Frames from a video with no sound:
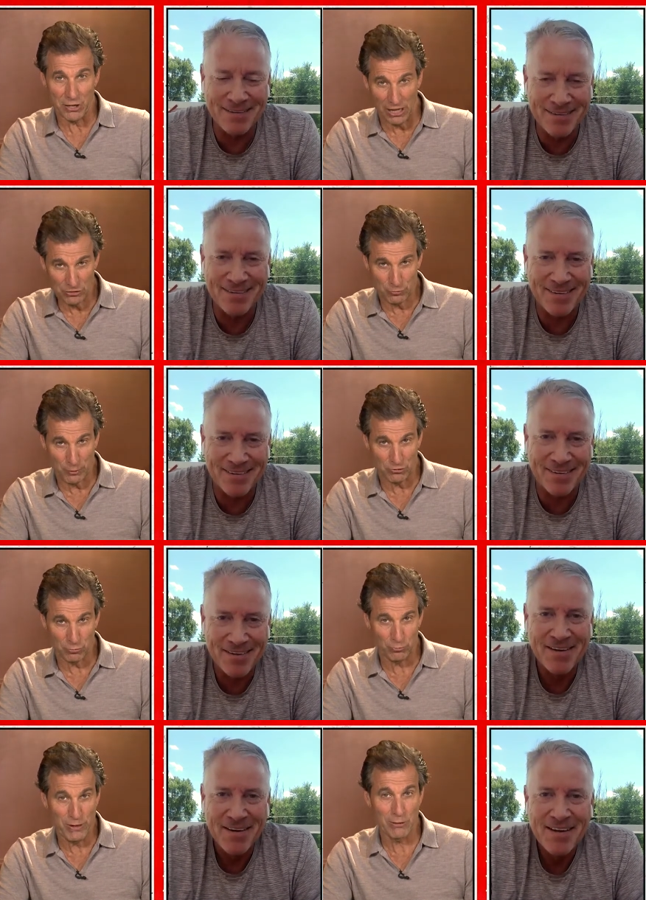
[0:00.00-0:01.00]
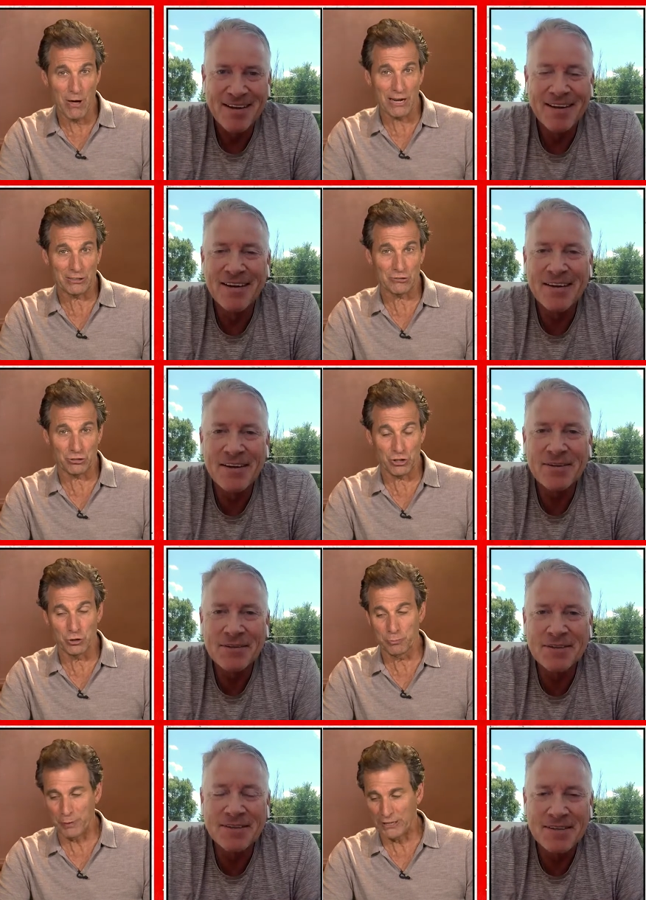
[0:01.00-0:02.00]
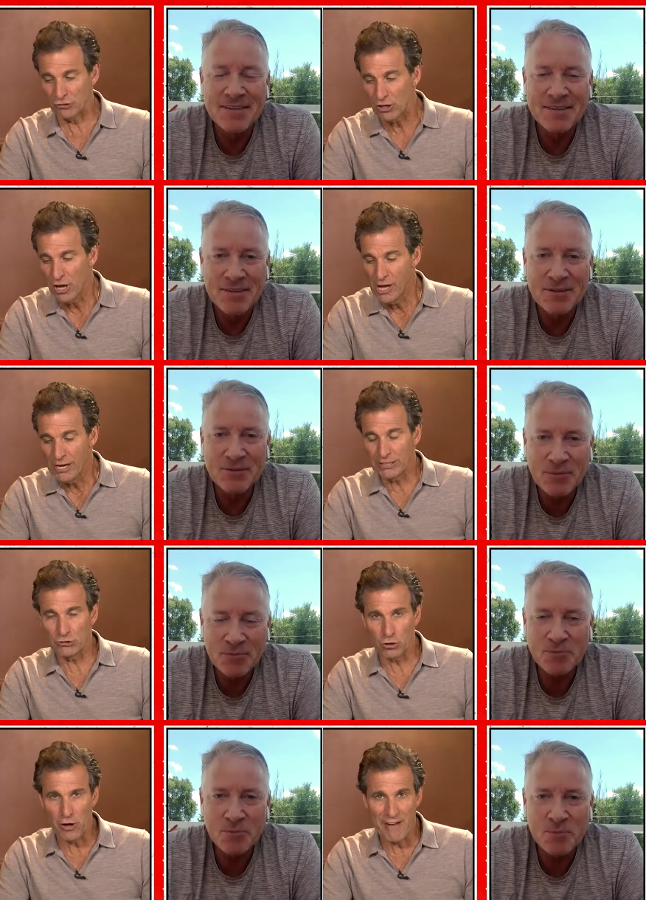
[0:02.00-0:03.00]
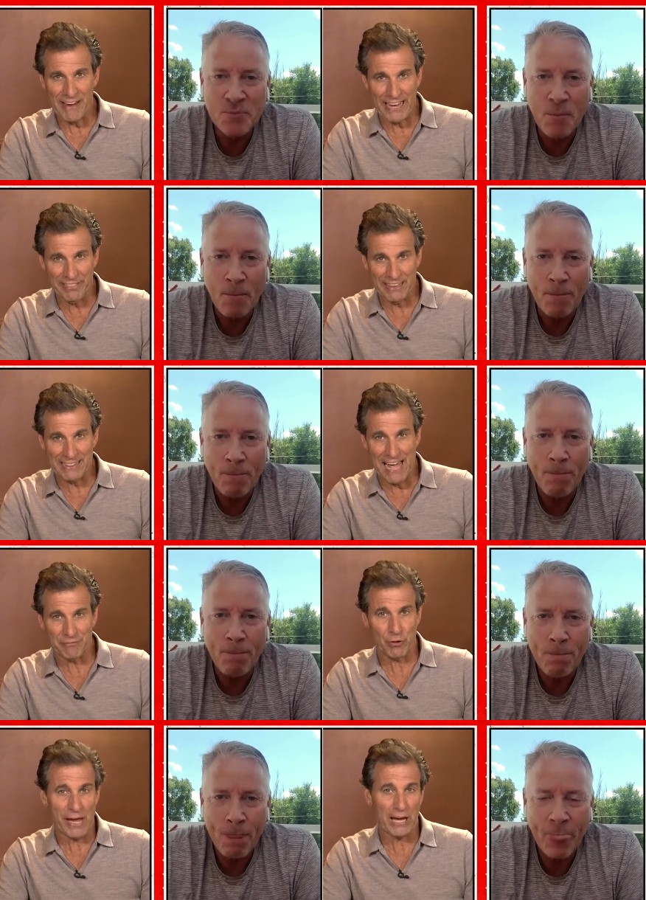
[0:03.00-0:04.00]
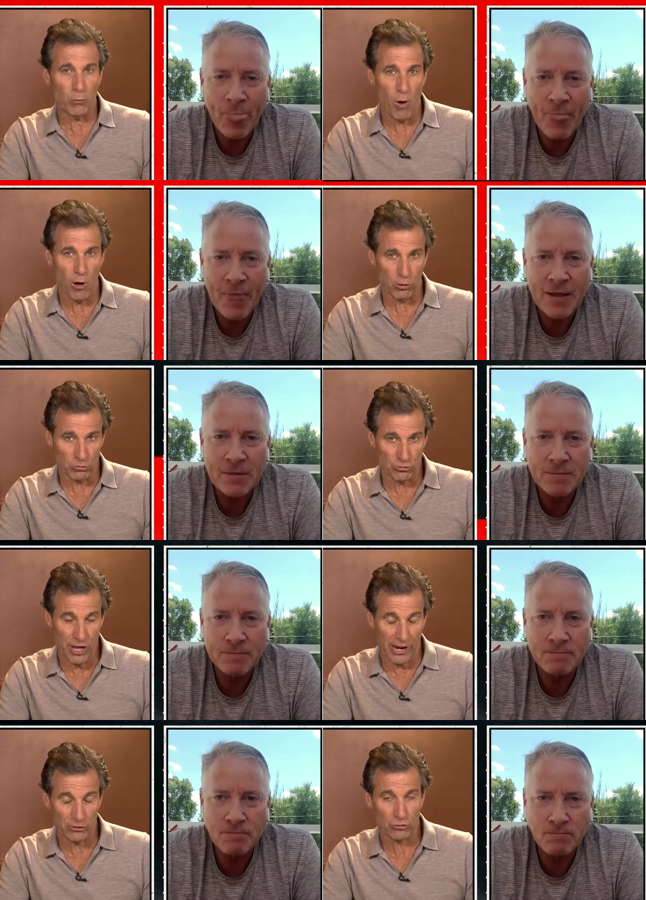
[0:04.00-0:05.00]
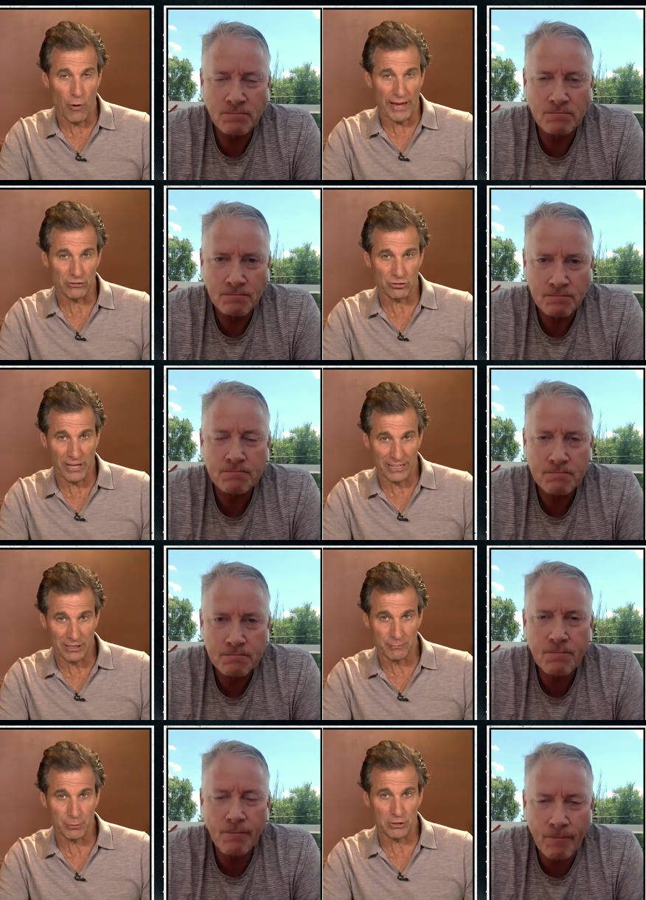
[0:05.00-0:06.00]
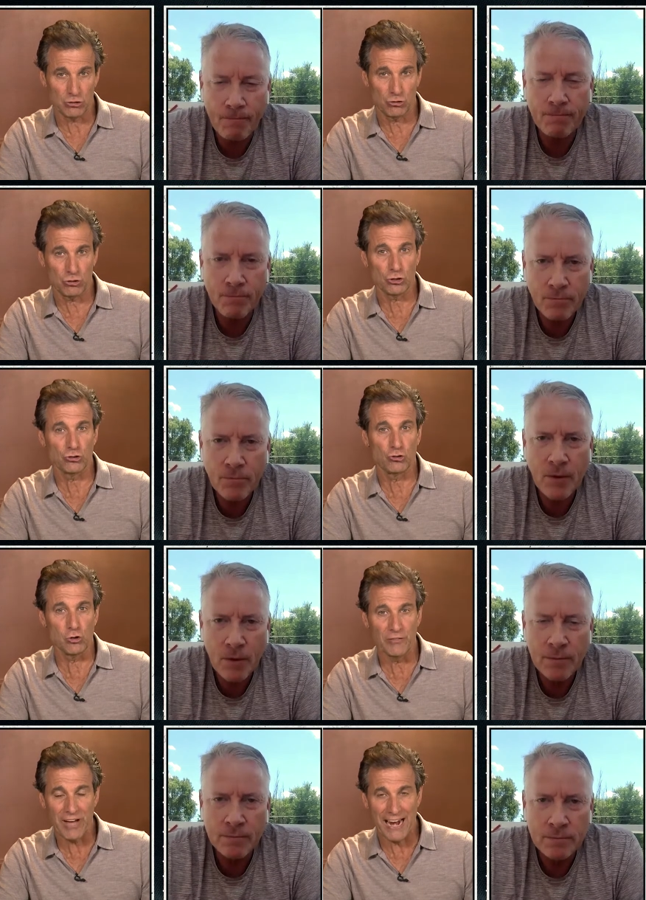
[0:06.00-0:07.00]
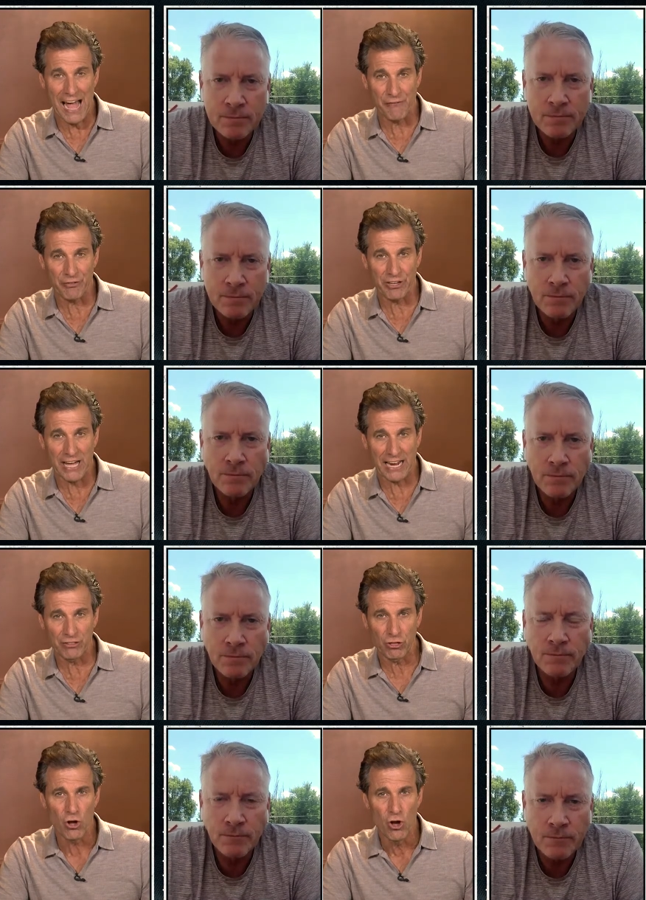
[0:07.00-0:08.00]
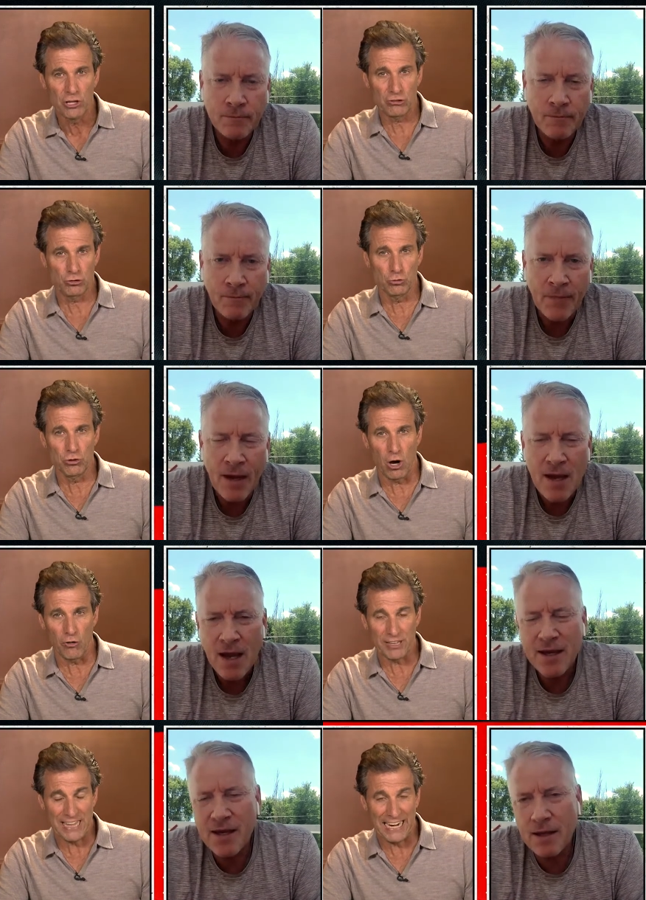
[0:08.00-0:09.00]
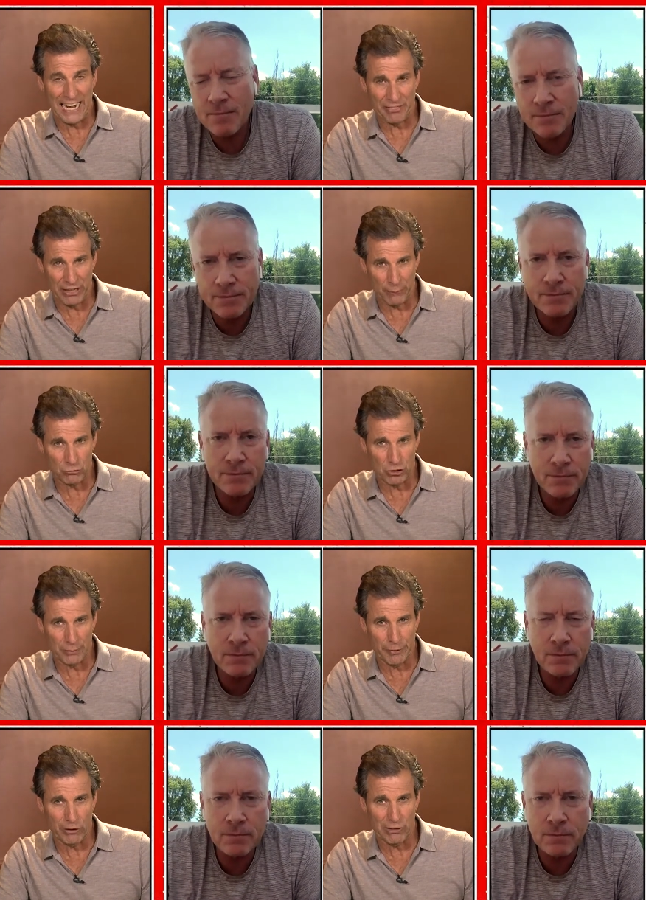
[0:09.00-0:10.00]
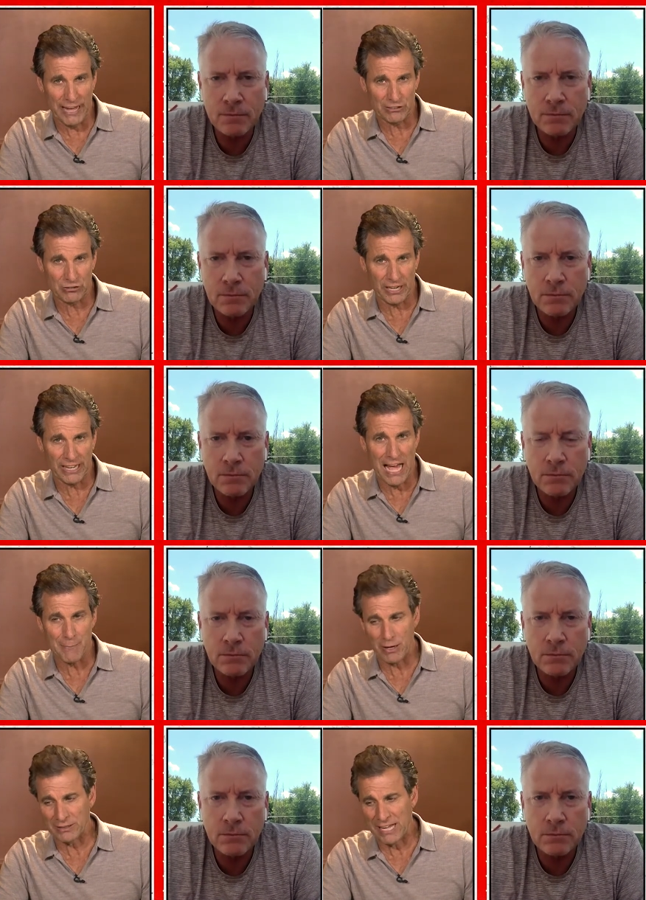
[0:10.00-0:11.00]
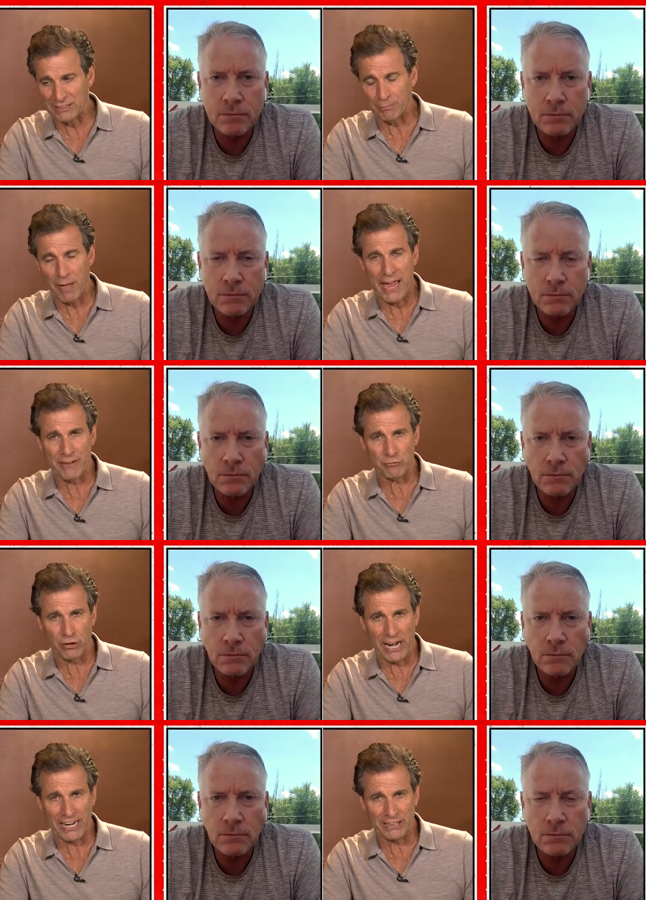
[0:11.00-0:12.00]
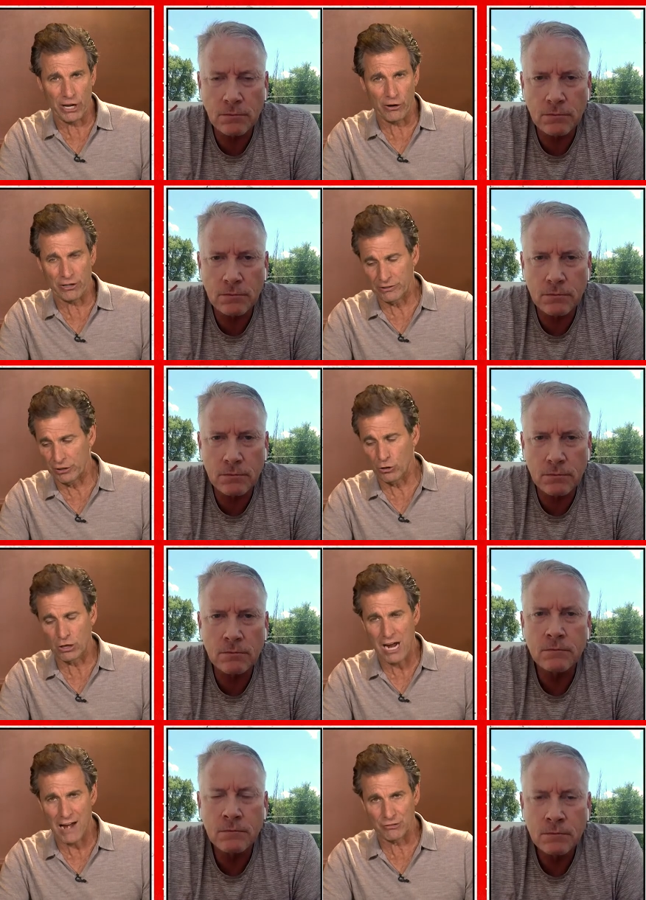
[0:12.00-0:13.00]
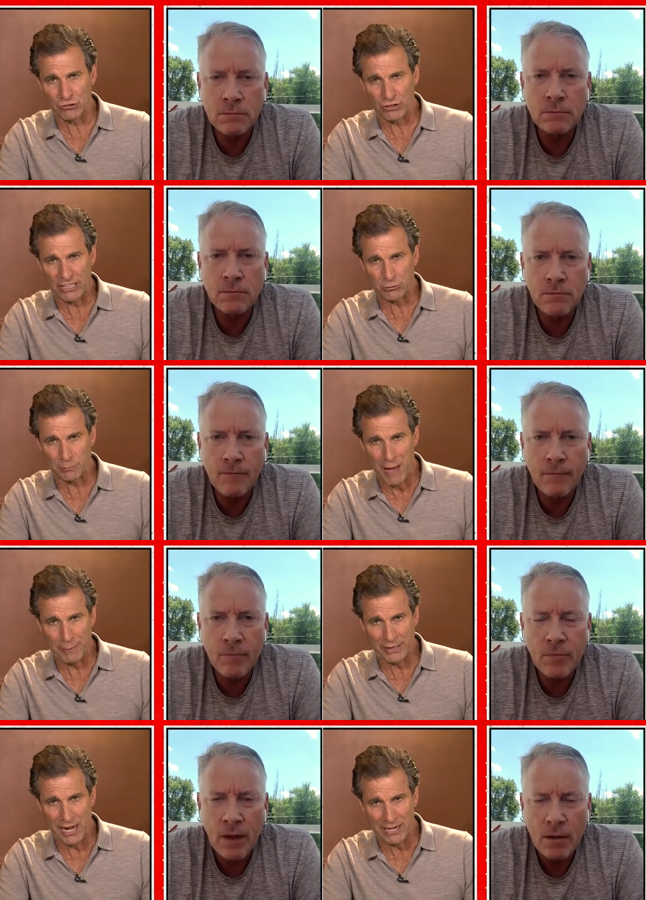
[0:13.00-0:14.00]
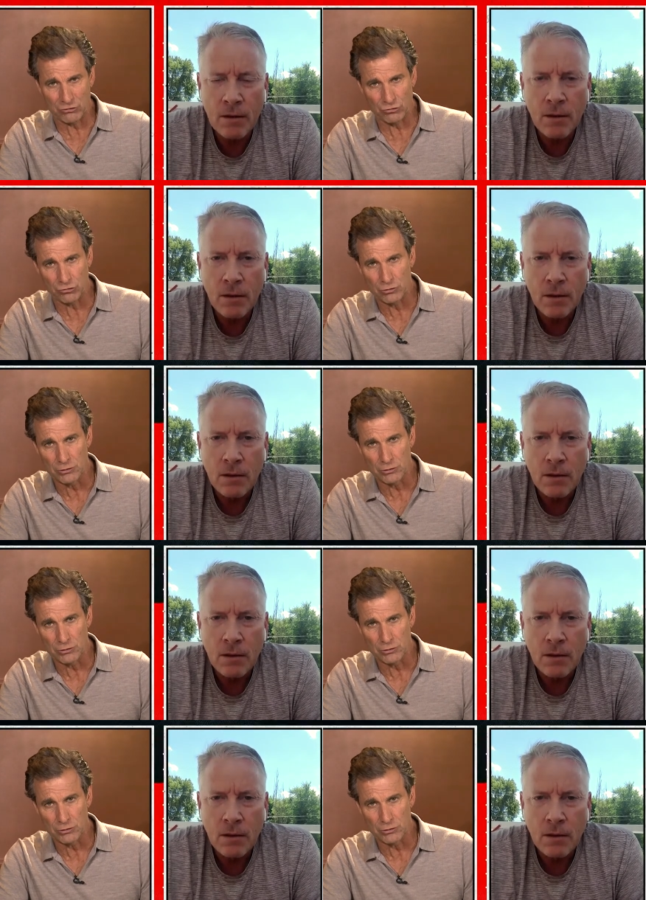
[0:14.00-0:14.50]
Speaker 1: nuts because we wanted to see you pitch. Did you have anything left? They had Wohlers there, so I understand it. But did, could you have gone out for the ninth? Did you know that that eighth inning was going to be your last inning? How about that after eight there, your conversation with Bobby Cox?